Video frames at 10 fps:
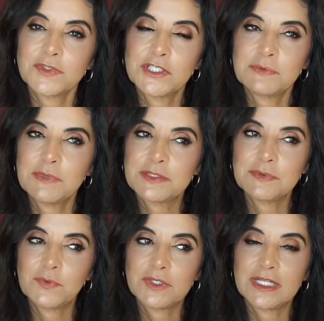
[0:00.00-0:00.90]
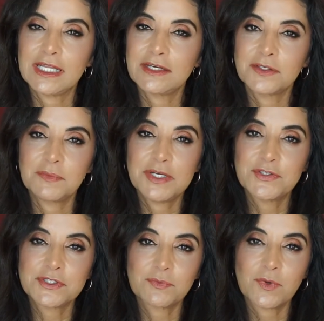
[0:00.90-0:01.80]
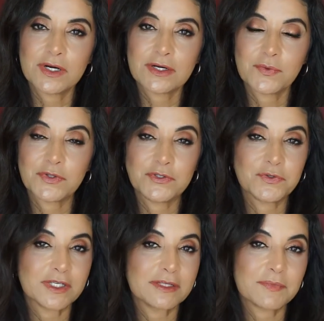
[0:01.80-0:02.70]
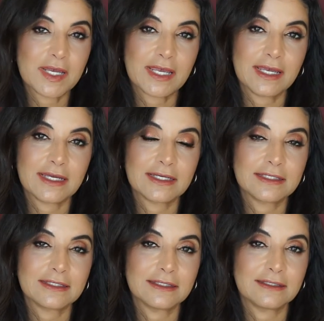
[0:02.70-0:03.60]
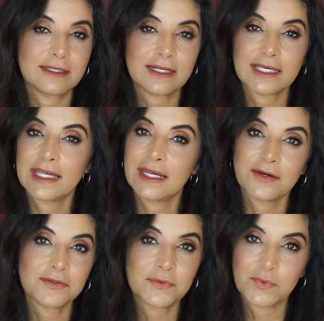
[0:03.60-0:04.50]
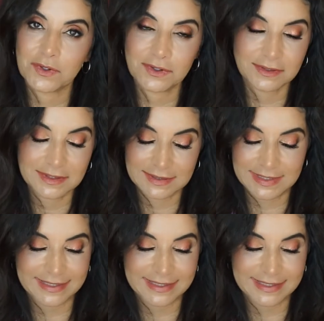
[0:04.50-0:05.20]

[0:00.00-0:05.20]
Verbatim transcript: Just makes me want to lay on the beach somewhere with a drink in my hand and not a care in the world.